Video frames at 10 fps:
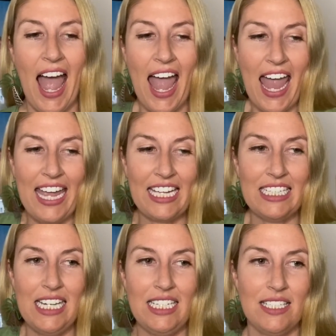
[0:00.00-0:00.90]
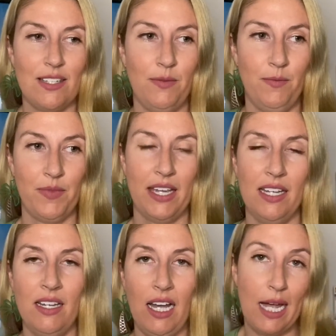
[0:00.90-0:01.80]
And
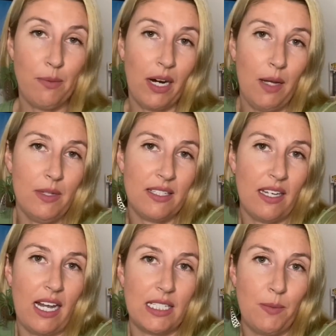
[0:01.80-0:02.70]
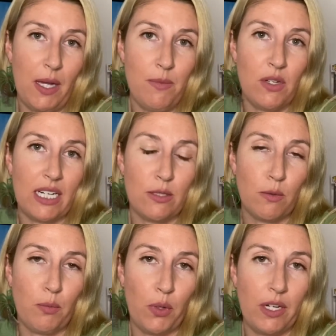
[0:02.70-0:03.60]
I promise to not spam you guys with
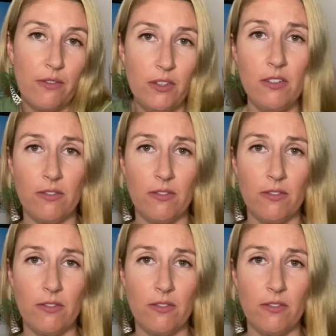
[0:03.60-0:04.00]
boring food